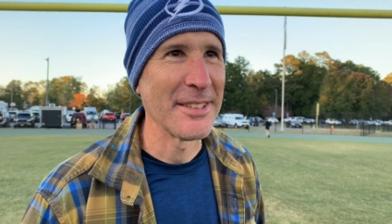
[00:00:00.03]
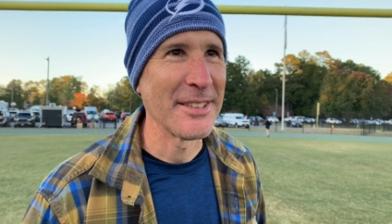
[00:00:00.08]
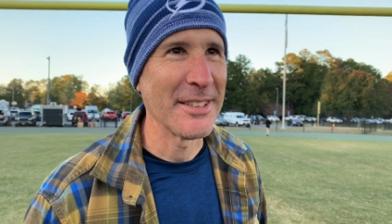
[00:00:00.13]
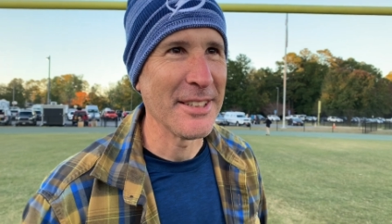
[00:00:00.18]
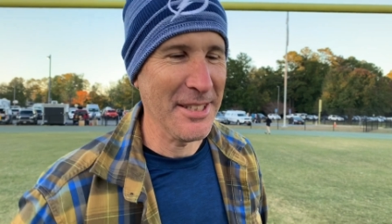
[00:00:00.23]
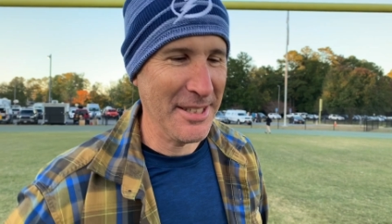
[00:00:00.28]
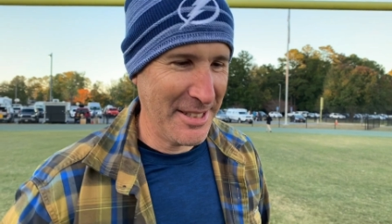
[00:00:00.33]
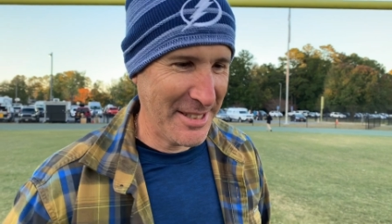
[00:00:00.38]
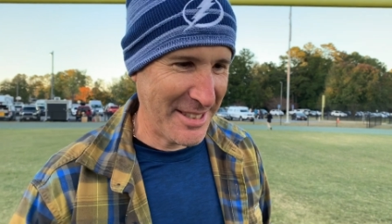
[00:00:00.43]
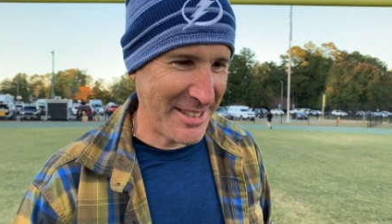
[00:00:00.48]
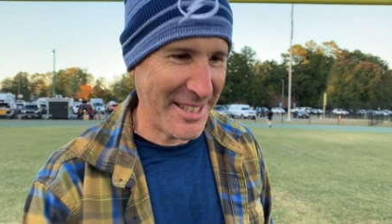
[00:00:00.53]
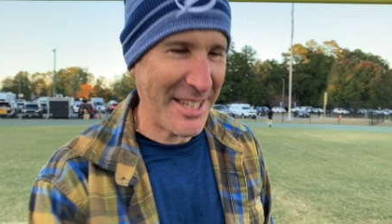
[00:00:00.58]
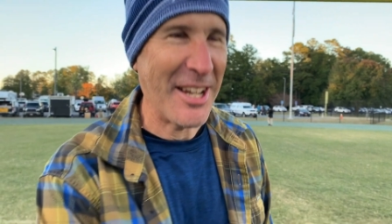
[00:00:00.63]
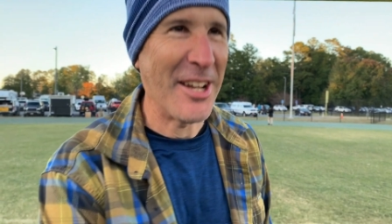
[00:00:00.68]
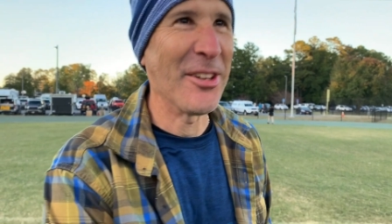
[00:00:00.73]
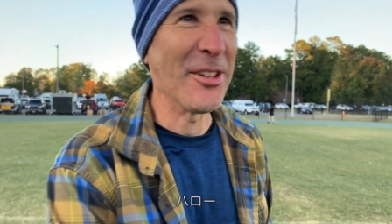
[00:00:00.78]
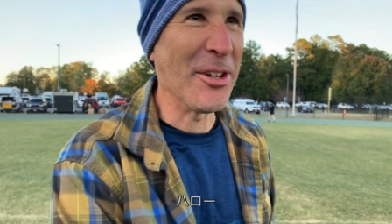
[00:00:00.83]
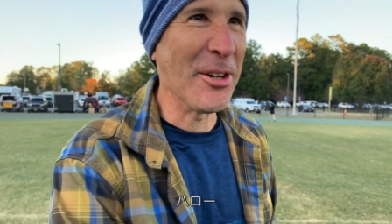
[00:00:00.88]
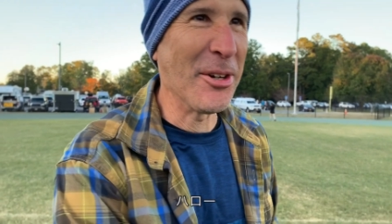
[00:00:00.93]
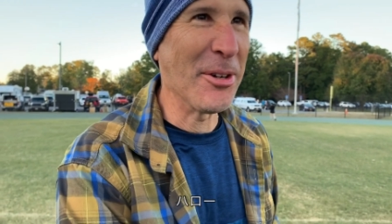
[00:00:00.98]
Jack.
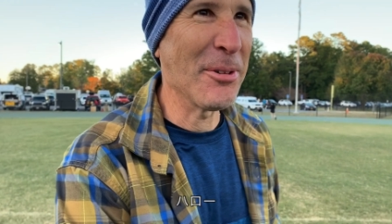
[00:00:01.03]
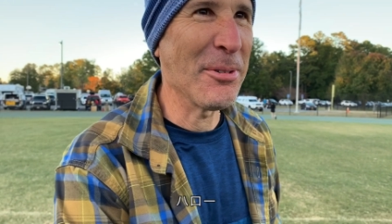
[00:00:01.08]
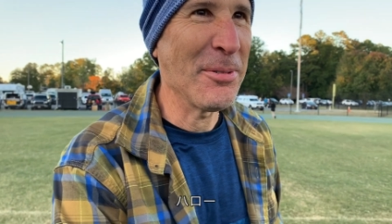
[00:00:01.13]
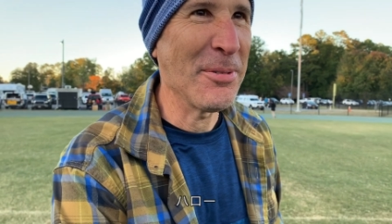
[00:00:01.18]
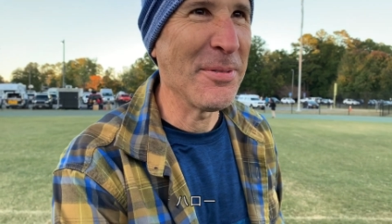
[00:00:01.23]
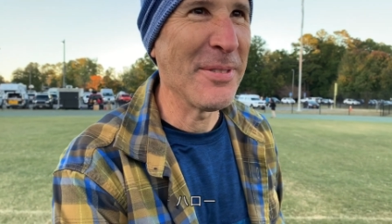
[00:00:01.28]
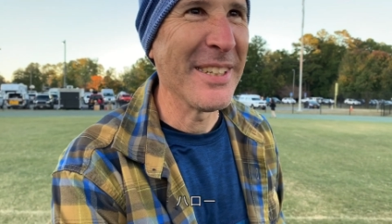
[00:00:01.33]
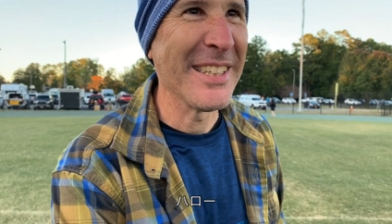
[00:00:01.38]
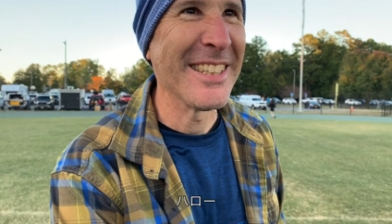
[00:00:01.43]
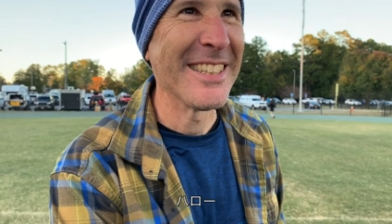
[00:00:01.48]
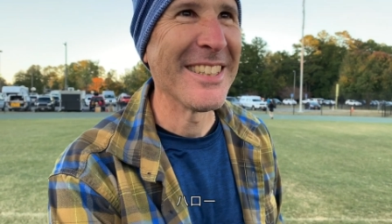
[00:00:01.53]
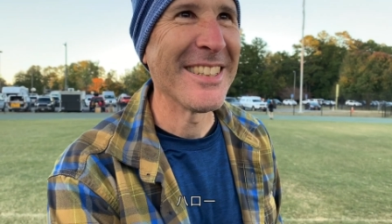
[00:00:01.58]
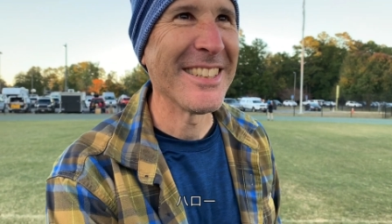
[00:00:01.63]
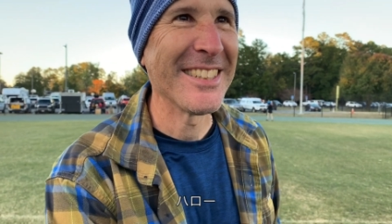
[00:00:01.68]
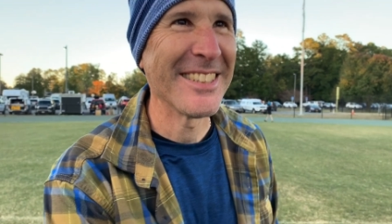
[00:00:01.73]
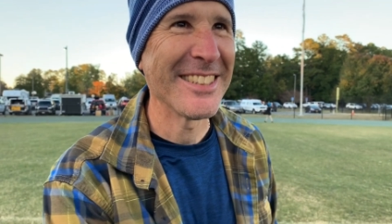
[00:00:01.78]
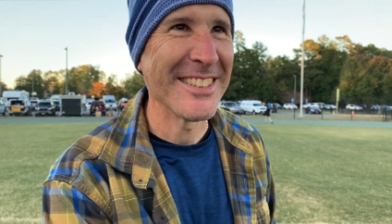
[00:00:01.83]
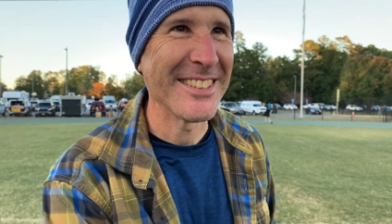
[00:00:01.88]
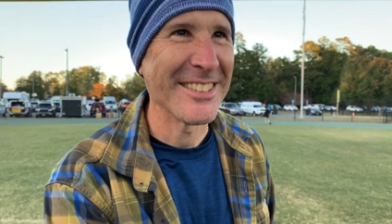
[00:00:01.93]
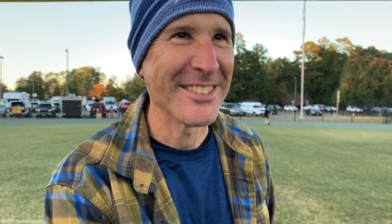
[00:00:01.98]
Hello. My, I'm
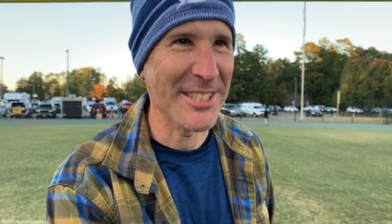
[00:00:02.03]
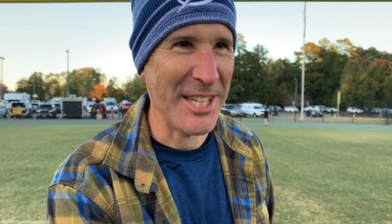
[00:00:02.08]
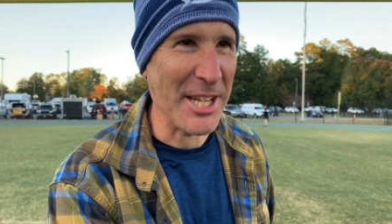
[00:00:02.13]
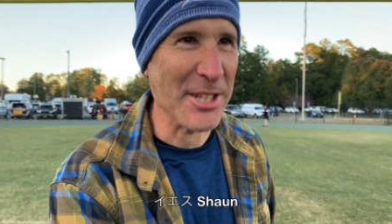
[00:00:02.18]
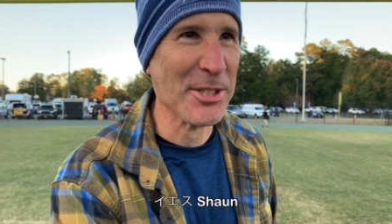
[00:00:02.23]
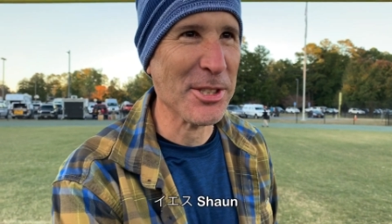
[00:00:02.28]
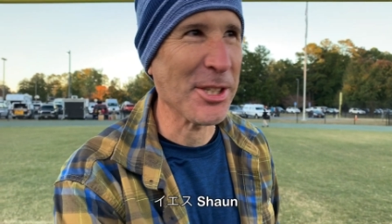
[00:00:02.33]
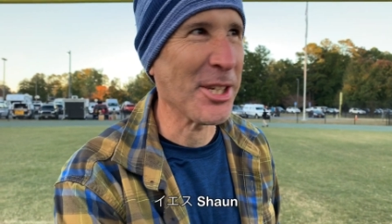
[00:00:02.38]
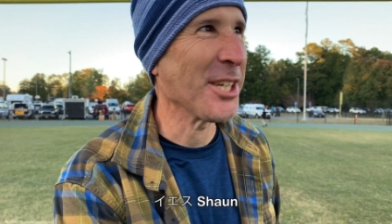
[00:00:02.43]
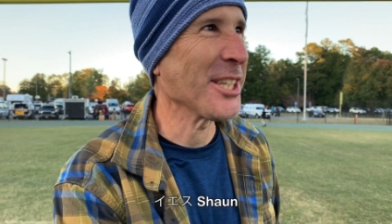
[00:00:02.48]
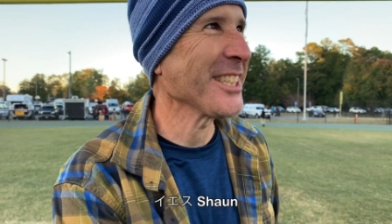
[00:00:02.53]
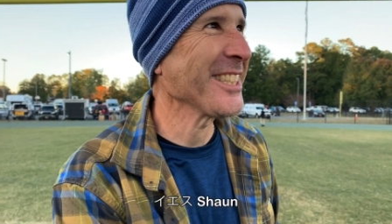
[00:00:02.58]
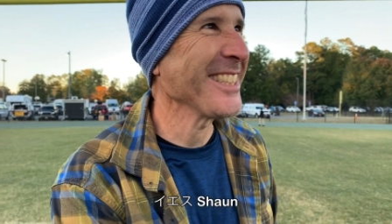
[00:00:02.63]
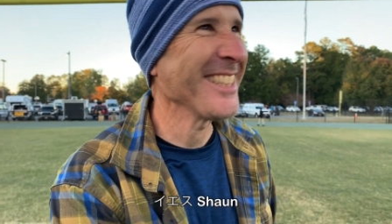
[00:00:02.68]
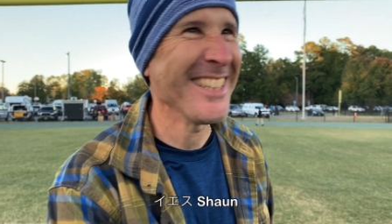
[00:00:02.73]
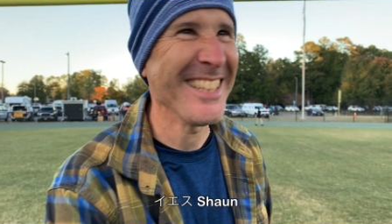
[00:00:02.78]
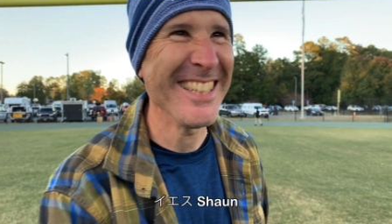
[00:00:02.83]
Sean. Yes, Sean.